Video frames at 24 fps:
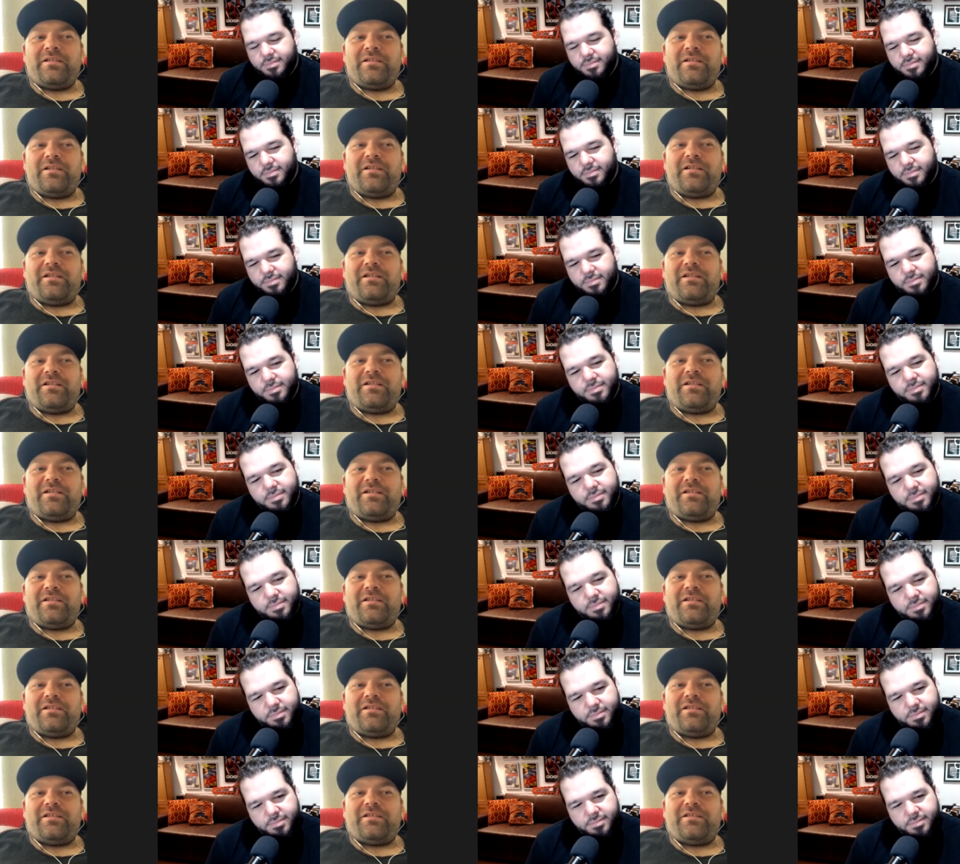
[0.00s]

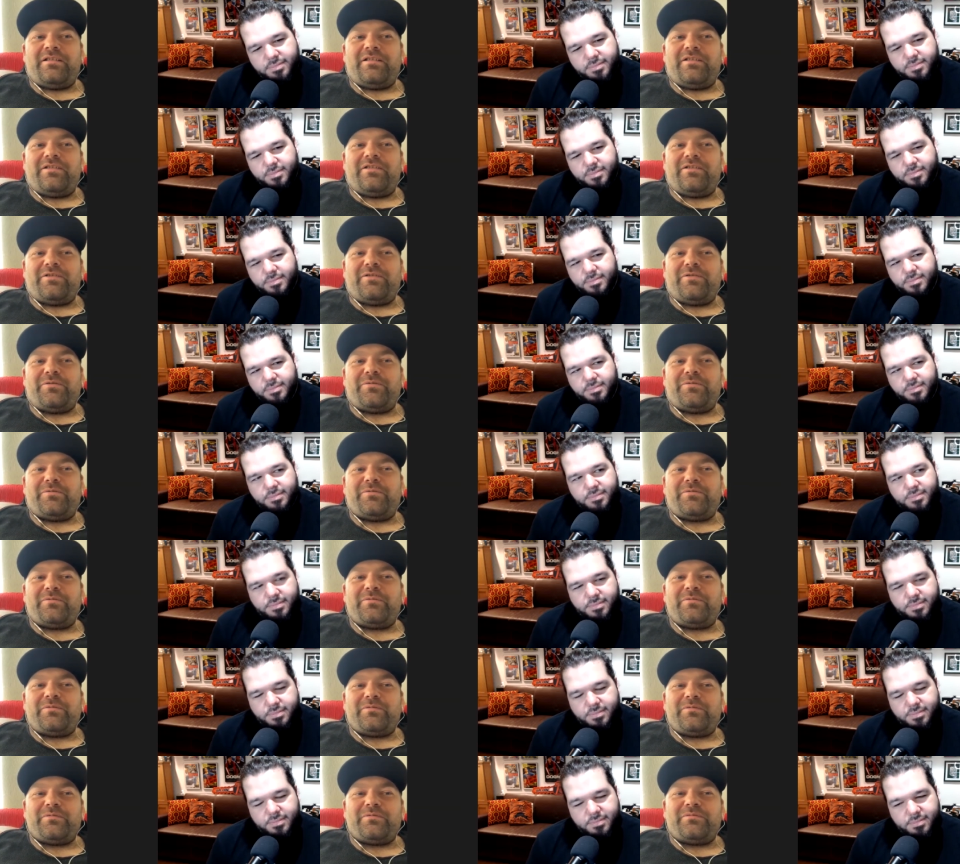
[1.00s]
Speaker 1: uh, you know,
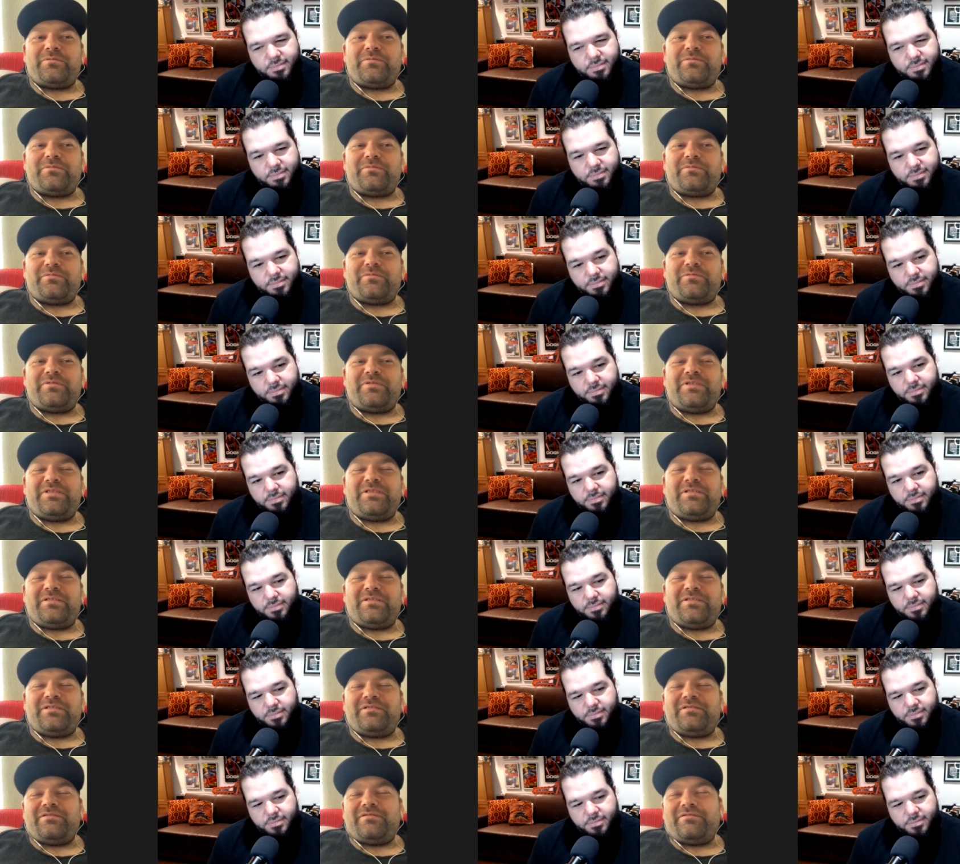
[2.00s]

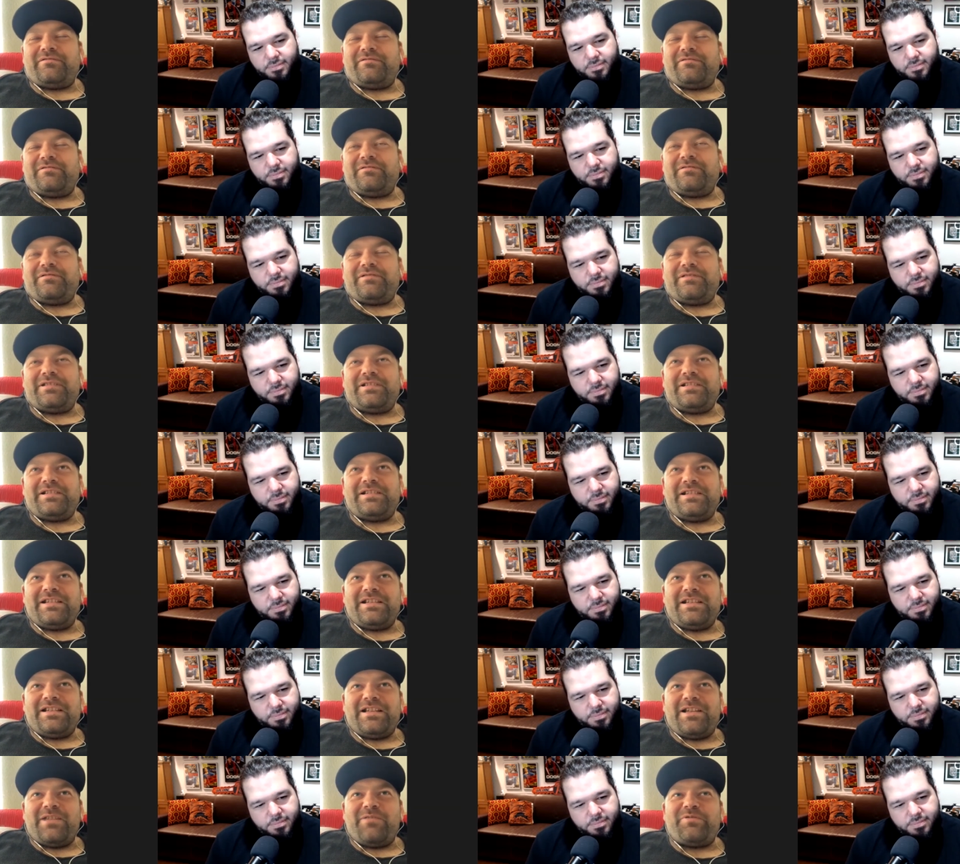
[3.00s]

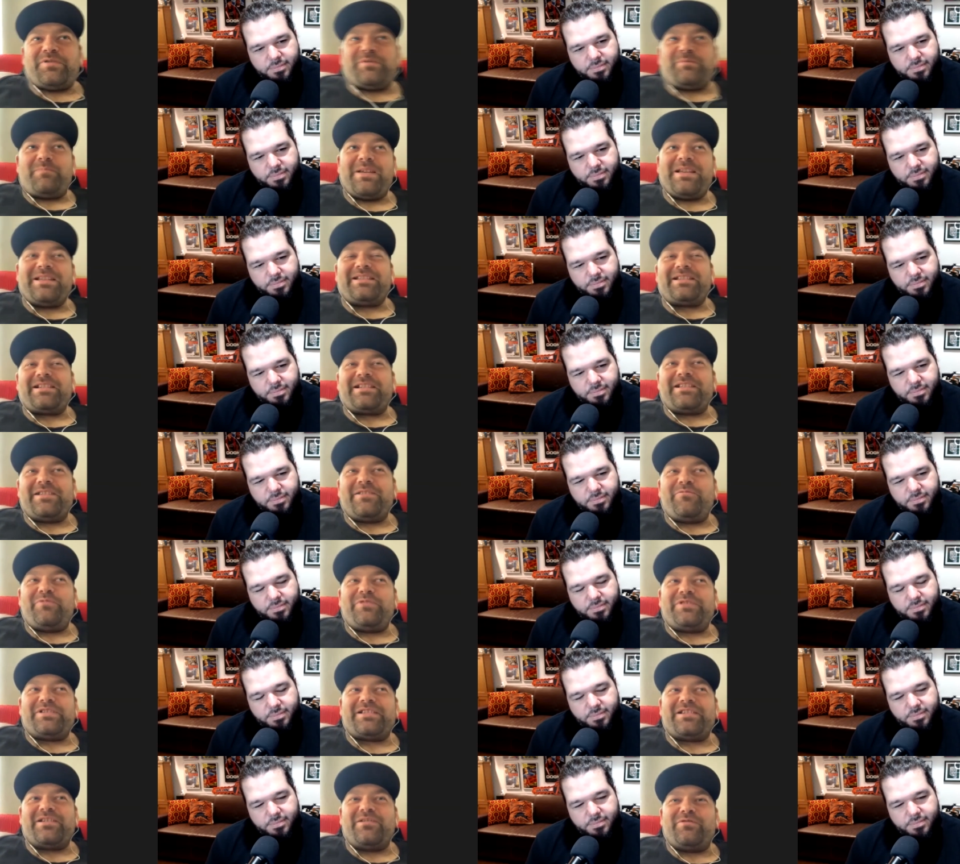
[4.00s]
it was basically it
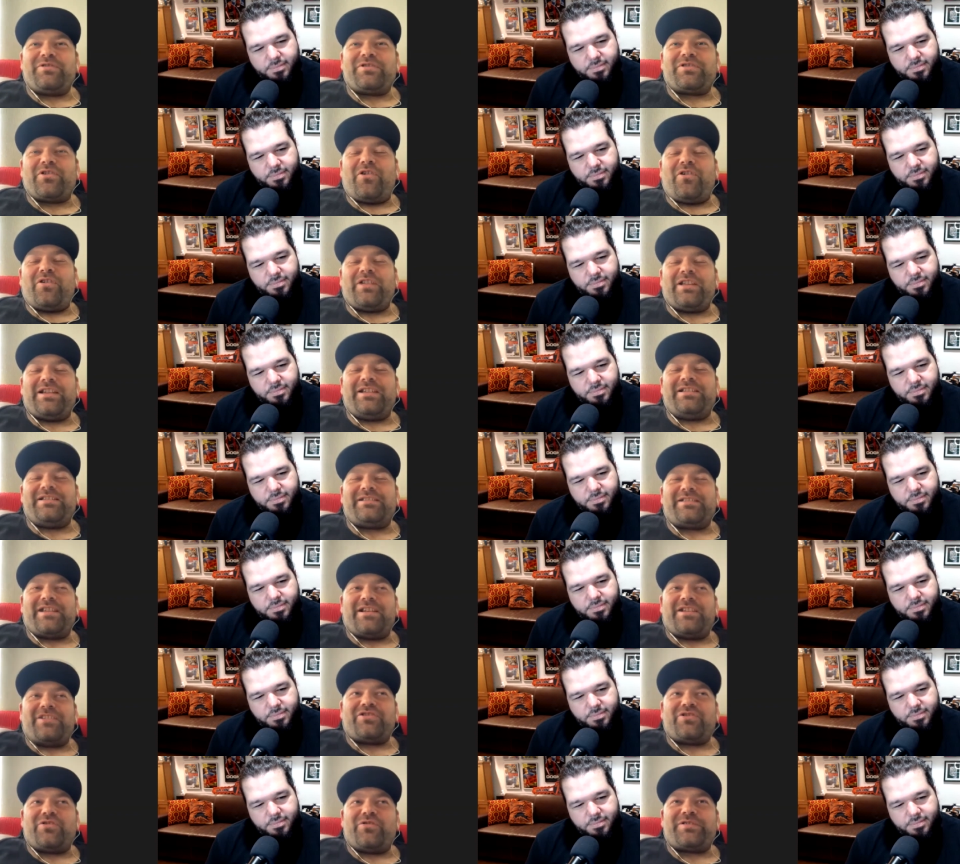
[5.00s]
was it was all
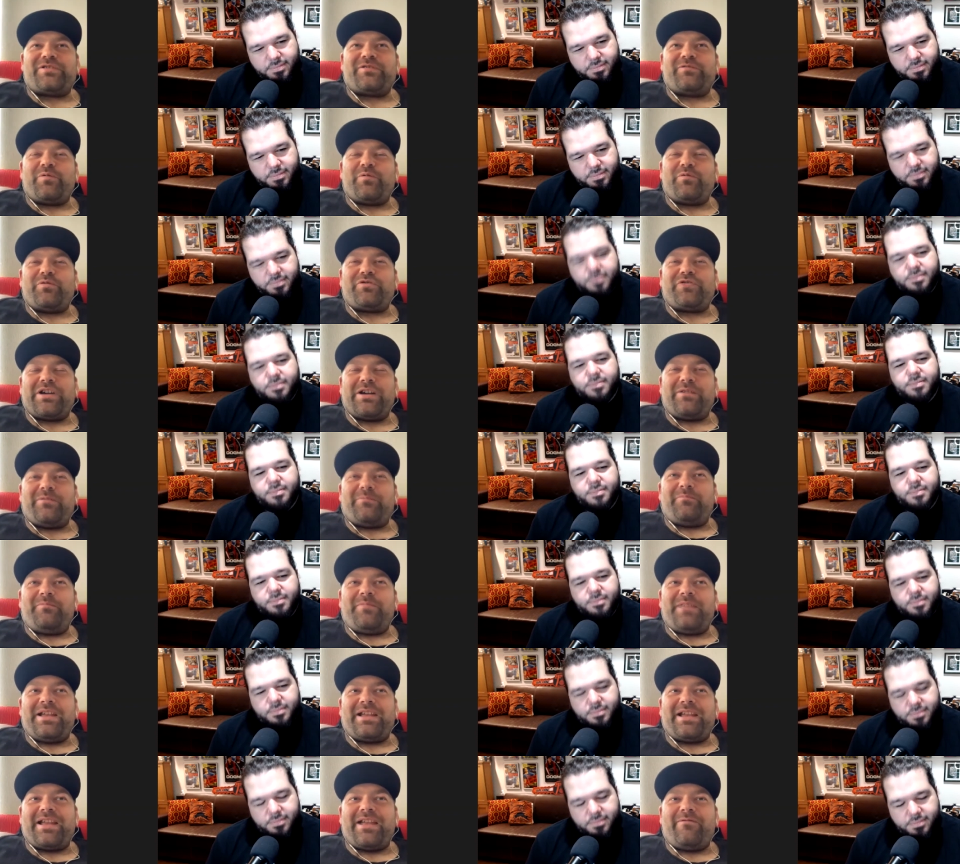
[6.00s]
inside jokes that we would try to
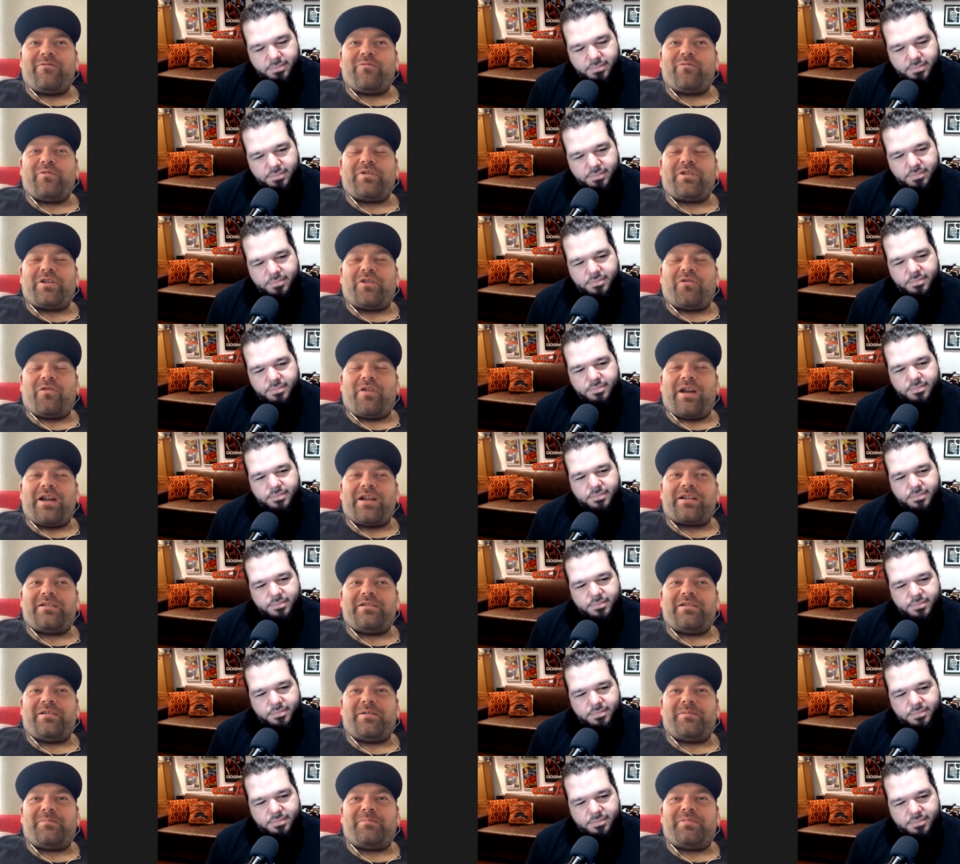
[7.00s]
make everyone crack
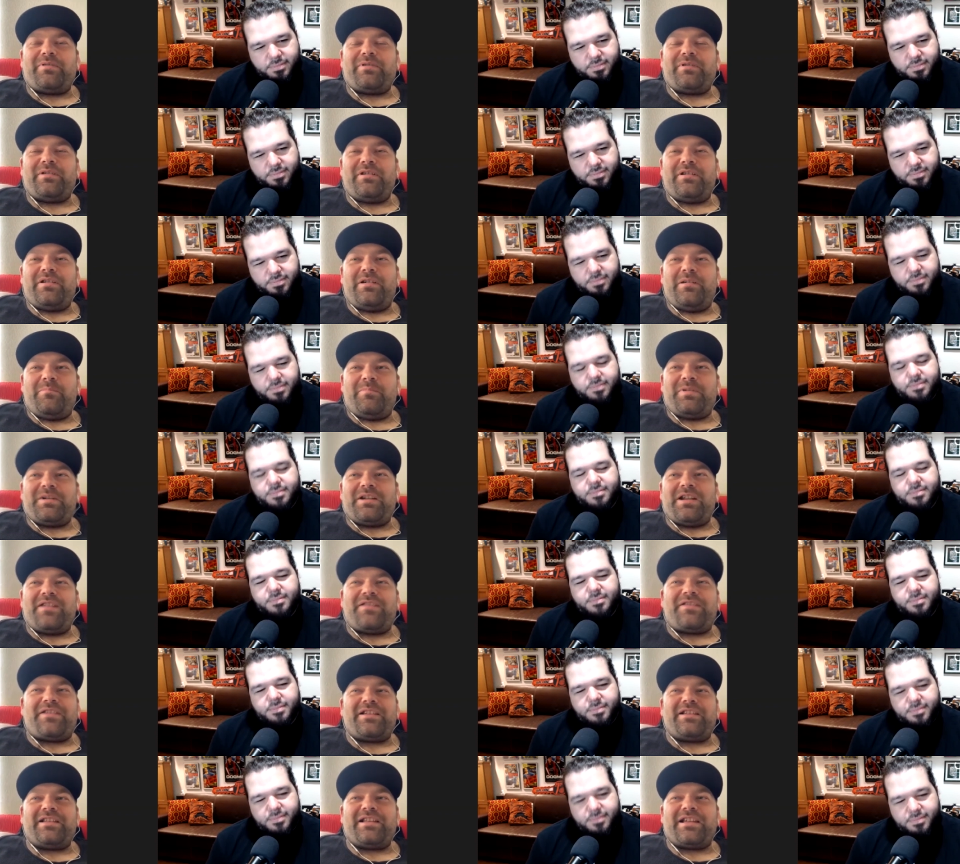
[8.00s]
up, but mm-hmm.
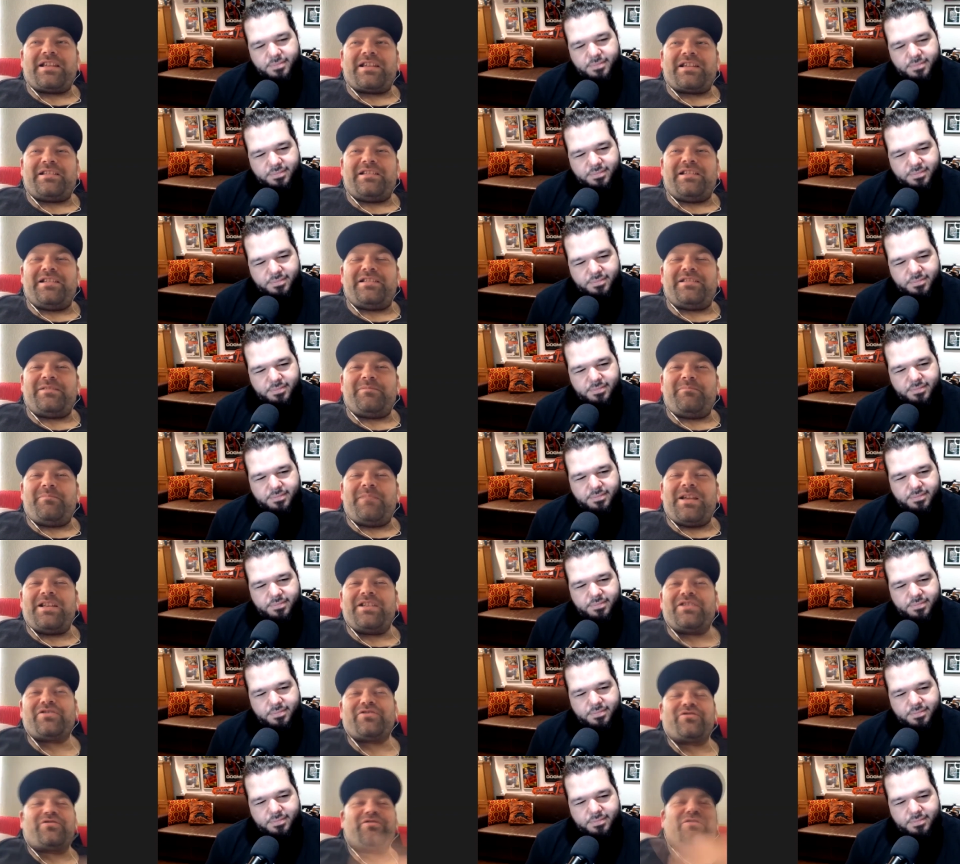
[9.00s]
nothing like nothing major.